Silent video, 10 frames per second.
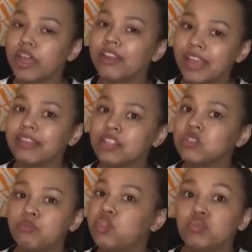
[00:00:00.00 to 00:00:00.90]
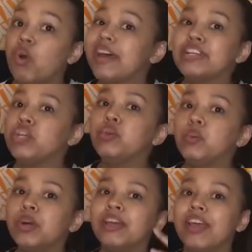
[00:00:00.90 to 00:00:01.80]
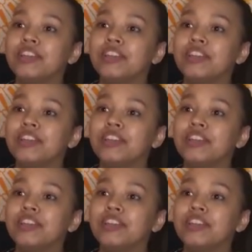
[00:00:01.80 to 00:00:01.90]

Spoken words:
again. Like, that's just what I do.